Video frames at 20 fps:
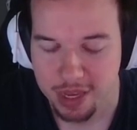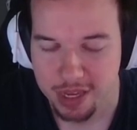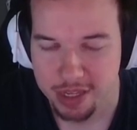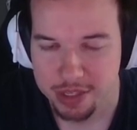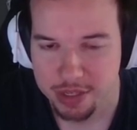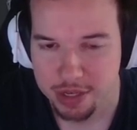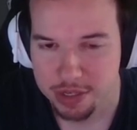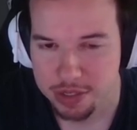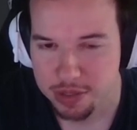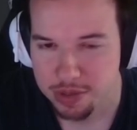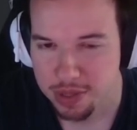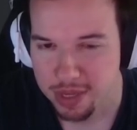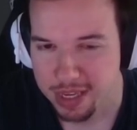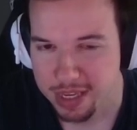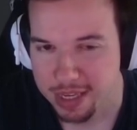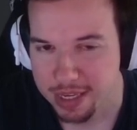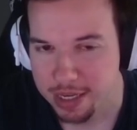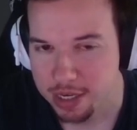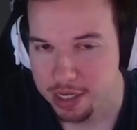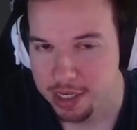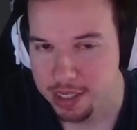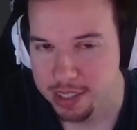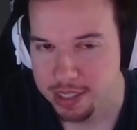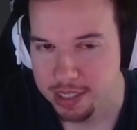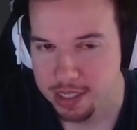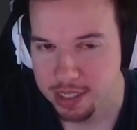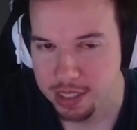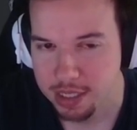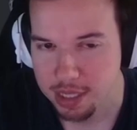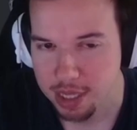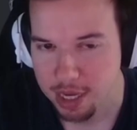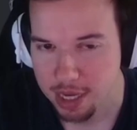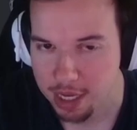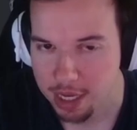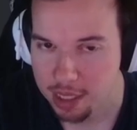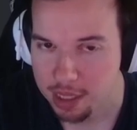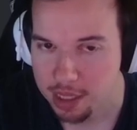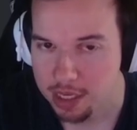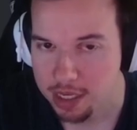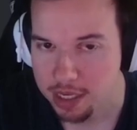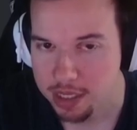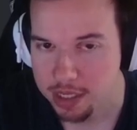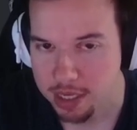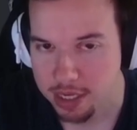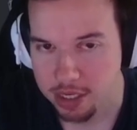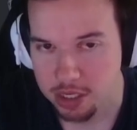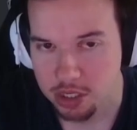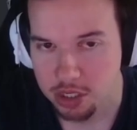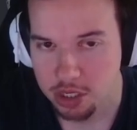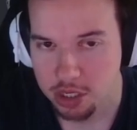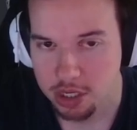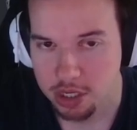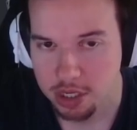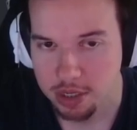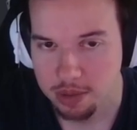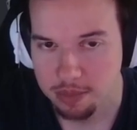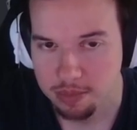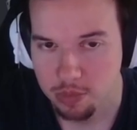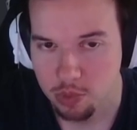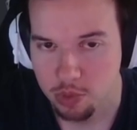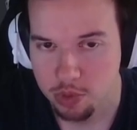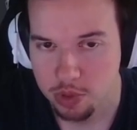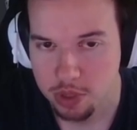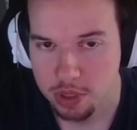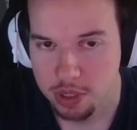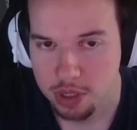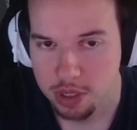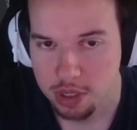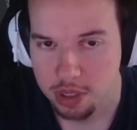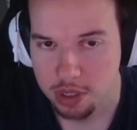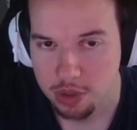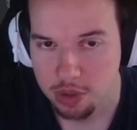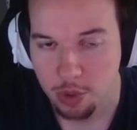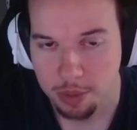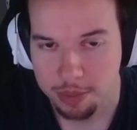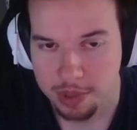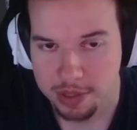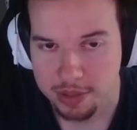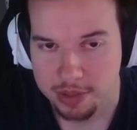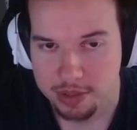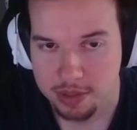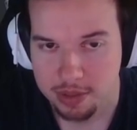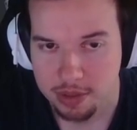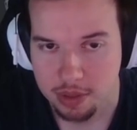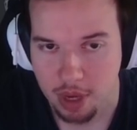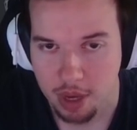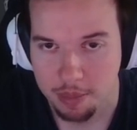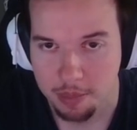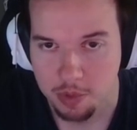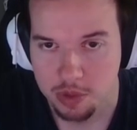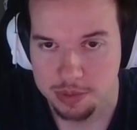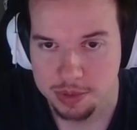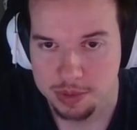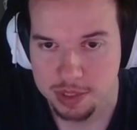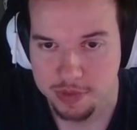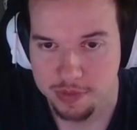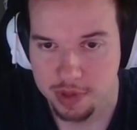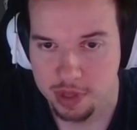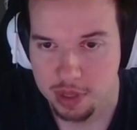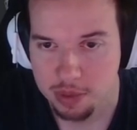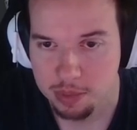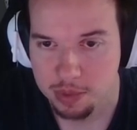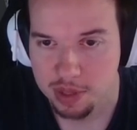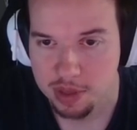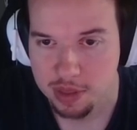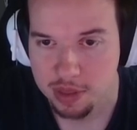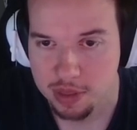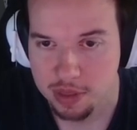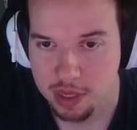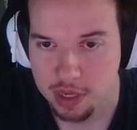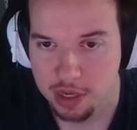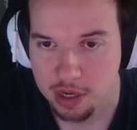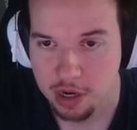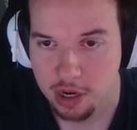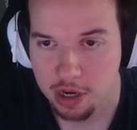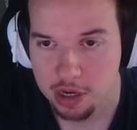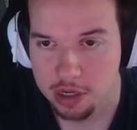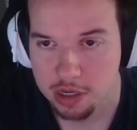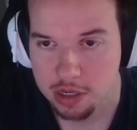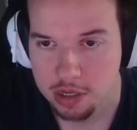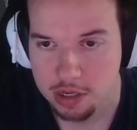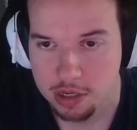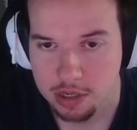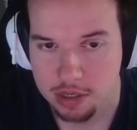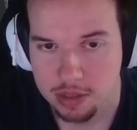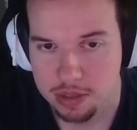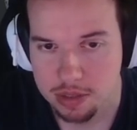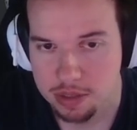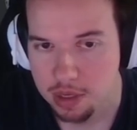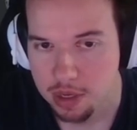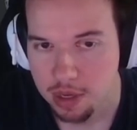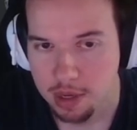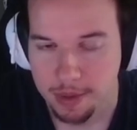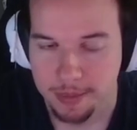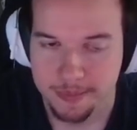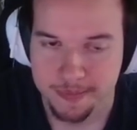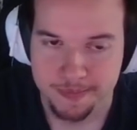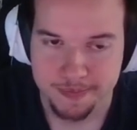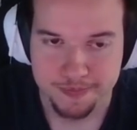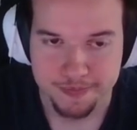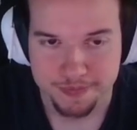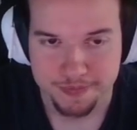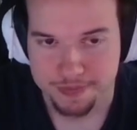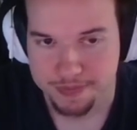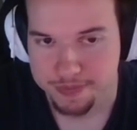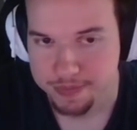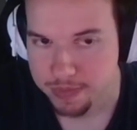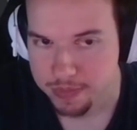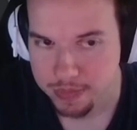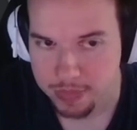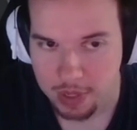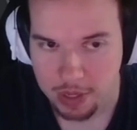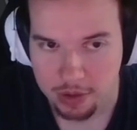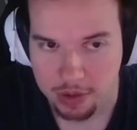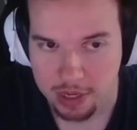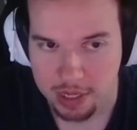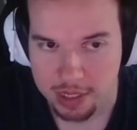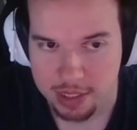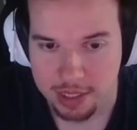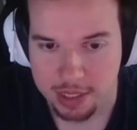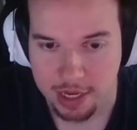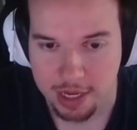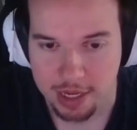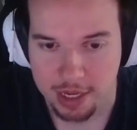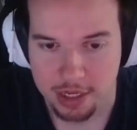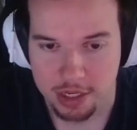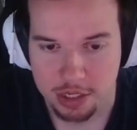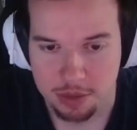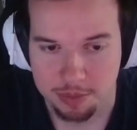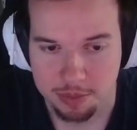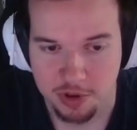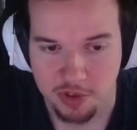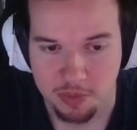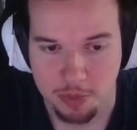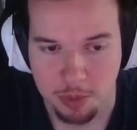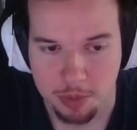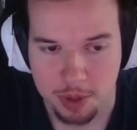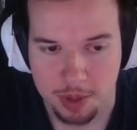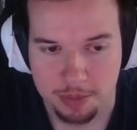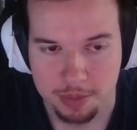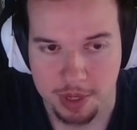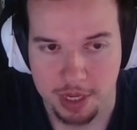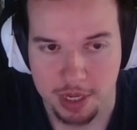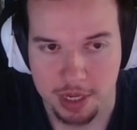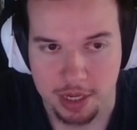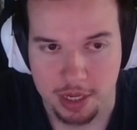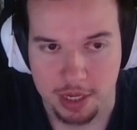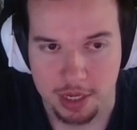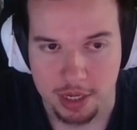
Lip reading: It's also like going to slightly touch on more equipments, more specifically with the Guardian cards. I'll get into that in just a brief moment, but